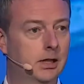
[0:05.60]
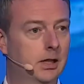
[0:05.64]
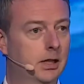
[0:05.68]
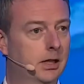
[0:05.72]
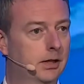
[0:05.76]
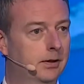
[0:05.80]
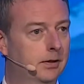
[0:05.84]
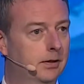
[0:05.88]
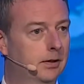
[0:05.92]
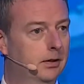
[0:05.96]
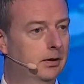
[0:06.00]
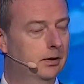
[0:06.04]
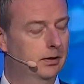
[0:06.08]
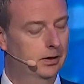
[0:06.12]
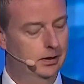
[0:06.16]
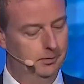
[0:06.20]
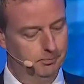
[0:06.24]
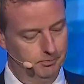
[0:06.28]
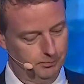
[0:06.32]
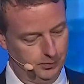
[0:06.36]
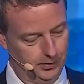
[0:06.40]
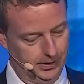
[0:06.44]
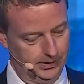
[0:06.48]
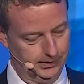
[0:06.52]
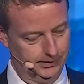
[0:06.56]
an
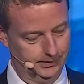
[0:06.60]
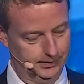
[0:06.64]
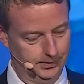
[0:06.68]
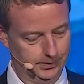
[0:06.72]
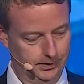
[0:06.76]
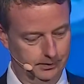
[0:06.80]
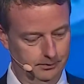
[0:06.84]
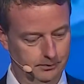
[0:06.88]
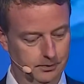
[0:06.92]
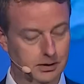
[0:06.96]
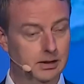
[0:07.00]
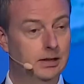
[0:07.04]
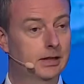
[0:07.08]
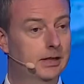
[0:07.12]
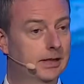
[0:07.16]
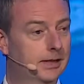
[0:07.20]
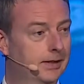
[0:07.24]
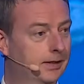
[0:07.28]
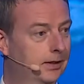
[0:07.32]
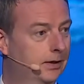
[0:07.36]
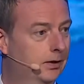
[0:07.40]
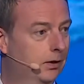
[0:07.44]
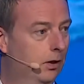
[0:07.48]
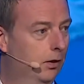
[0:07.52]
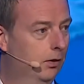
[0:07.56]
impressive
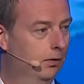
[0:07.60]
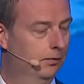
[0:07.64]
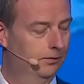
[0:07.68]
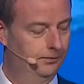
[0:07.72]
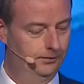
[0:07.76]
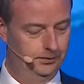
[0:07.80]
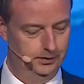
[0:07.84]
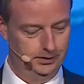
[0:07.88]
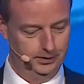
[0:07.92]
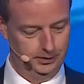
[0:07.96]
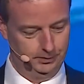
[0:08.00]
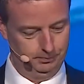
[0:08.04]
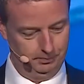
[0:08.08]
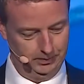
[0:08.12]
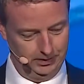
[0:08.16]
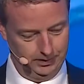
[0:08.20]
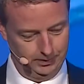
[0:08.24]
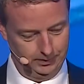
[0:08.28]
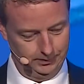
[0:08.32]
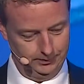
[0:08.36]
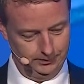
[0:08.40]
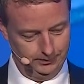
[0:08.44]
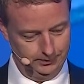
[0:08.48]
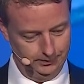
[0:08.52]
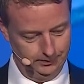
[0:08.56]
list of
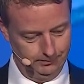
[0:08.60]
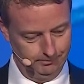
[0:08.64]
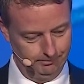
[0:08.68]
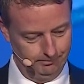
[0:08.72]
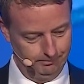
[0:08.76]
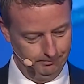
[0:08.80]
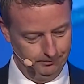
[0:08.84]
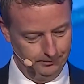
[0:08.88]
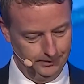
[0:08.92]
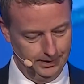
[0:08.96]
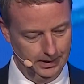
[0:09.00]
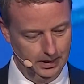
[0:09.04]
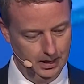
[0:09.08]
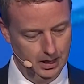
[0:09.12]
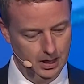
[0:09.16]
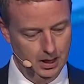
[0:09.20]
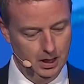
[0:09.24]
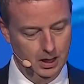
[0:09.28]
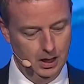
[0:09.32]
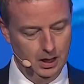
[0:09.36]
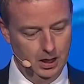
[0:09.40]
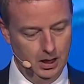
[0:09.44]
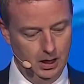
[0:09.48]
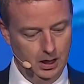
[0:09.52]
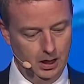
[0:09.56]
speakers.
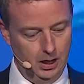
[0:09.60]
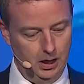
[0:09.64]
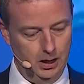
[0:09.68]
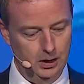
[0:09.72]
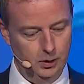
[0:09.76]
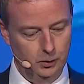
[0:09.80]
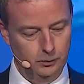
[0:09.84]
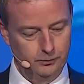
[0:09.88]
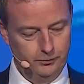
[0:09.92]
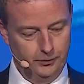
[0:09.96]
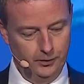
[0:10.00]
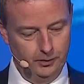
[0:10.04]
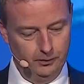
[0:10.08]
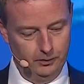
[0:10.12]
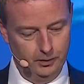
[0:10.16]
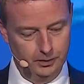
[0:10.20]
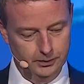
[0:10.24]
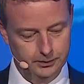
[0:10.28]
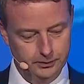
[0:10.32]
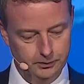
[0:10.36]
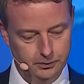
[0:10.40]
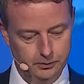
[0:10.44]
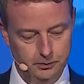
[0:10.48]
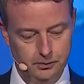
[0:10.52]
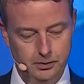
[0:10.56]
I look
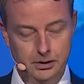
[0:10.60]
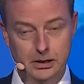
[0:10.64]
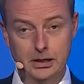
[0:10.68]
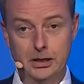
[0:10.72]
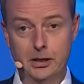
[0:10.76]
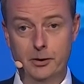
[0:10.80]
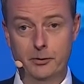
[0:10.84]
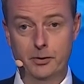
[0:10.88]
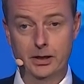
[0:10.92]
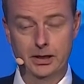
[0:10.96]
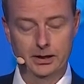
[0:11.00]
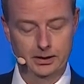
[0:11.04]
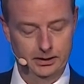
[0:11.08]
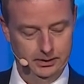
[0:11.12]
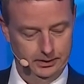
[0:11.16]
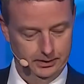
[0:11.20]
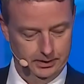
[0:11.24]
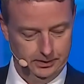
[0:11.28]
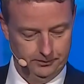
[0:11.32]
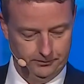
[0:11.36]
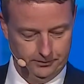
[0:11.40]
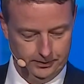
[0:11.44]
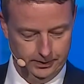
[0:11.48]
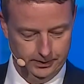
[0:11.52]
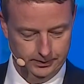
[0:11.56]
forward to hearing
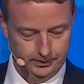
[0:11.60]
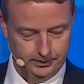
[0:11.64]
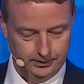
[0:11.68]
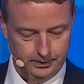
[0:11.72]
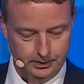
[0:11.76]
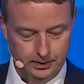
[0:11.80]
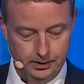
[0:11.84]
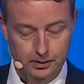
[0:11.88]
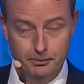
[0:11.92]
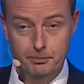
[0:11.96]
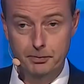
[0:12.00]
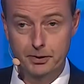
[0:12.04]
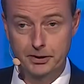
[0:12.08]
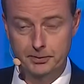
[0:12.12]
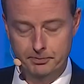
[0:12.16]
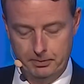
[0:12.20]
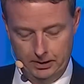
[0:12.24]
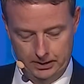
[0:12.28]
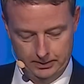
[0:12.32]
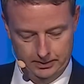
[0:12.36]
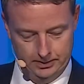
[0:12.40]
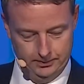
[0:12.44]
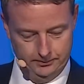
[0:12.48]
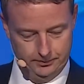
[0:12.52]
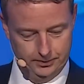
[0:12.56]
different uh,
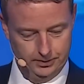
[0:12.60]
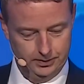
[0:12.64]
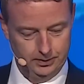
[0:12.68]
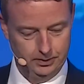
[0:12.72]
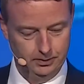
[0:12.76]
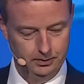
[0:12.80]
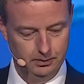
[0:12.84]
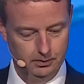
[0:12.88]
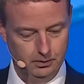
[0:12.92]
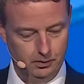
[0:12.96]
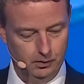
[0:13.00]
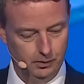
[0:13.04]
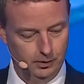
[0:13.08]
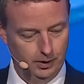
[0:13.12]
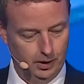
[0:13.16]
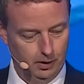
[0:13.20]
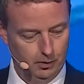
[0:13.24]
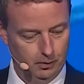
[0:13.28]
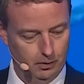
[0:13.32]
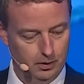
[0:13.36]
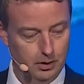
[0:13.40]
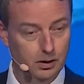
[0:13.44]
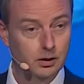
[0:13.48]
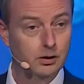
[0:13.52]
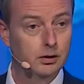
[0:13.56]
perspectives on
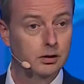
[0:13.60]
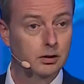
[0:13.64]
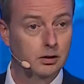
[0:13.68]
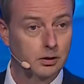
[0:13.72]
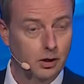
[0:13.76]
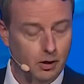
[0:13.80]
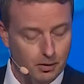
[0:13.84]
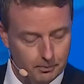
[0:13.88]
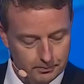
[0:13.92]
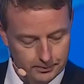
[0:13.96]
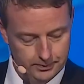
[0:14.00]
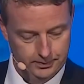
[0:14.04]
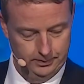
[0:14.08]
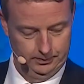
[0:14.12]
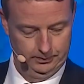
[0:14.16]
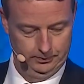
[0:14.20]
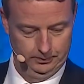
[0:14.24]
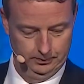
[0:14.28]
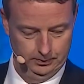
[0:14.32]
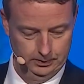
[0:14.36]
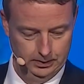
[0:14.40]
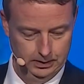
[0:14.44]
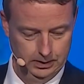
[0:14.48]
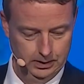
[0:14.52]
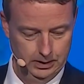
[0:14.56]
our common
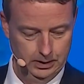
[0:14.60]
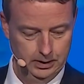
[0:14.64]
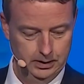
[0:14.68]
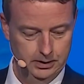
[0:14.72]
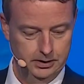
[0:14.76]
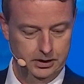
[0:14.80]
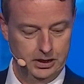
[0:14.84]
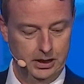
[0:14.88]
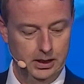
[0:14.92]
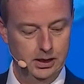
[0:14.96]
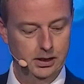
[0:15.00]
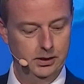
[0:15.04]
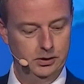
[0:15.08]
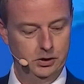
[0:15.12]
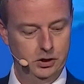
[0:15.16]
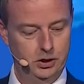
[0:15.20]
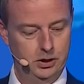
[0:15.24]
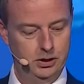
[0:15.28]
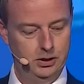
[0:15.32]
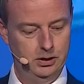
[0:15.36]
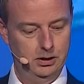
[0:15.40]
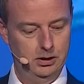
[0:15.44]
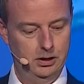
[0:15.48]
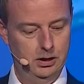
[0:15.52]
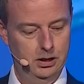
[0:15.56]

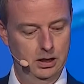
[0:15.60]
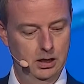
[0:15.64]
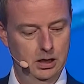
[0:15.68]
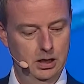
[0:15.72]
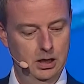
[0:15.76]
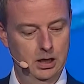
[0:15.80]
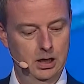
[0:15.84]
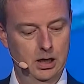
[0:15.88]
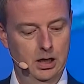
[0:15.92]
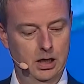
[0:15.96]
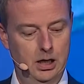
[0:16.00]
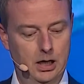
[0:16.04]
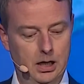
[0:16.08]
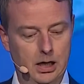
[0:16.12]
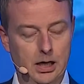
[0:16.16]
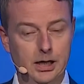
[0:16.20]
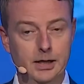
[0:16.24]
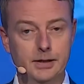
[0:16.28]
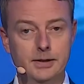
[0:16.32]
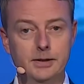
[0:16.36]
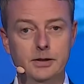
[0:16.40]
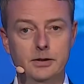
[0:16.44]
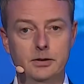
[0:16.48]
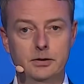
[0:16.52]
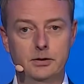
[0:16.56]
challenge
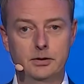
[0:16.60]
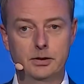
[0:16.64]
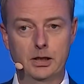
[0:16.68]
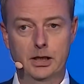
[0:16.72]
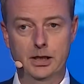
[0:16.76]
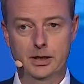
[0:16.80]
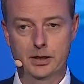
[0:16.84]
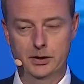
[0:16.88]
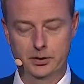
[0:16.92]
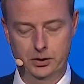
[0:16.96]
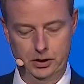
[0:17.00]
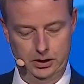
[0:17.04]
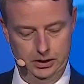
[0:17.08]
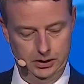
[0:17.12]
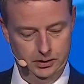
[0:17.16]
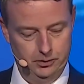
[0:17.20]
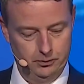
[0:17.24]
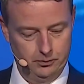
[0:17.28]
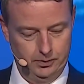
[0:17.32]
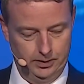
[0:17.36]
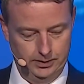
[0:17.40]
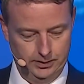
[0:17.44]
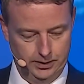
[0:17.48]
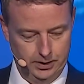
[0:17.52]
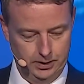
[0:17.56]
and the energy
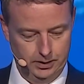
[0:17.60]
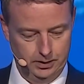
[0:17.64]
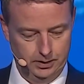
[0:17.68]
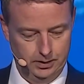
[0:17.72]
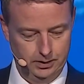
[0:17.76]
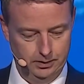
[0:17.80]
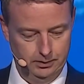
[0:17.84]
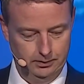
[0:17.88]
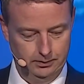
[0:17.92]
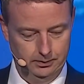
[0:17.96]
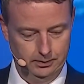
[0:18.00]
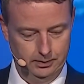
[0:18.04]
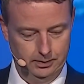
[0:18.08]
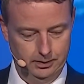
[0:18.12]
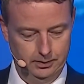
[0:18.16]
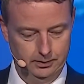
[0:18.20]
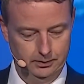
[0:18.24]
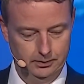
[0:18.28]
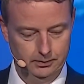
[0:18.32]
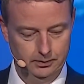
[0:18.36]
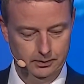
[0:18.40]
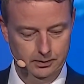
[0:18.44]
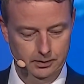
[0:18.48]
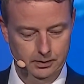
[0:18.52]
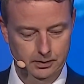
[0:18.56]
transition uh,
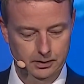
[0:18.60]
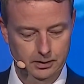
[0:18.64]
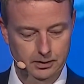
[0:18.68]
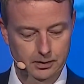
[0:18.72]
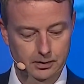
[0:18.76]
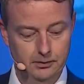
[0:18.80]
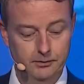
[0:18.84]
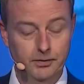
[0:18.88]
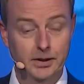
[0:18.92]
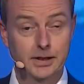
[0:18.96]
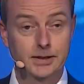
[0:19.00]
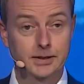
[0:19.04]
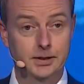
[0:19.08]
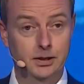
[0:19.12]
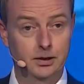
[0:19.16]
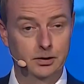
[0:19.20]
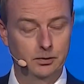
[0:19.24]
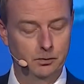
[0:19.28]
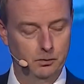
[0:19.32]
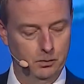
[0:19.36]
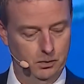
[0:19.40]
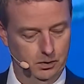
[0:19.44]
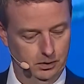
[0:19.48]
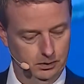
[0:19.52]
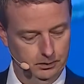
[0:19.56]
facing
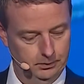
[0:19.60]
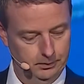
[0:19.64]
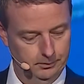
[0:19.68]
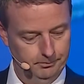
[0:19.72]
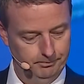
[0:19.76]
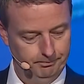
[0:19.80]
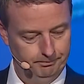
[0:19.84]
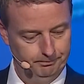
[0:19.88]
the world.